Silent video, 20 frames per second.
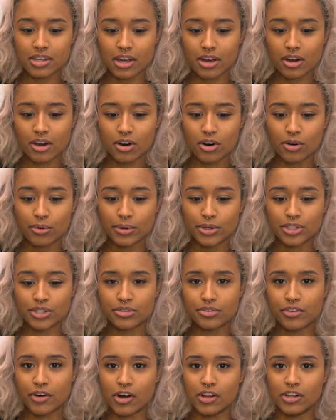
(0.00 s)
like always
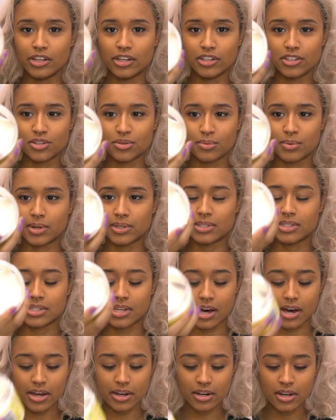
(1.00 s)
falling to one
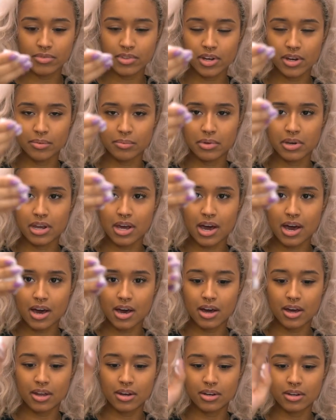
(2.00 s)
side. Then I'm gonna
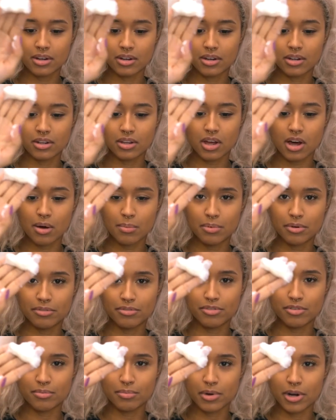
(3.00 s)
add a glob
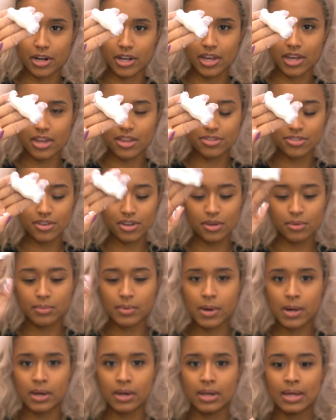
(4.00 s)
of the Marc Anthony
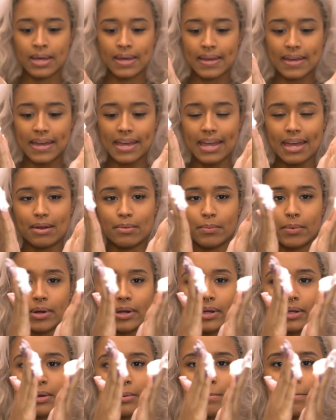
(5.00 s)
one, and we're
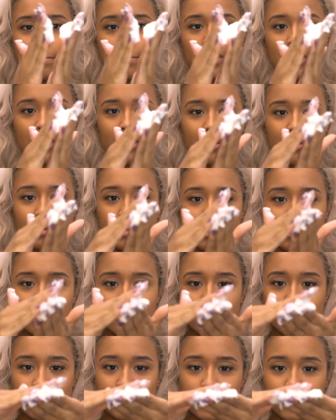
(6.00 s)
gonna marry the
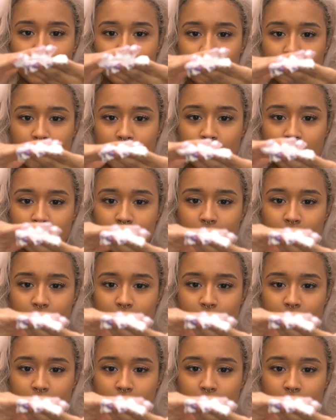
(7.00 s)
two.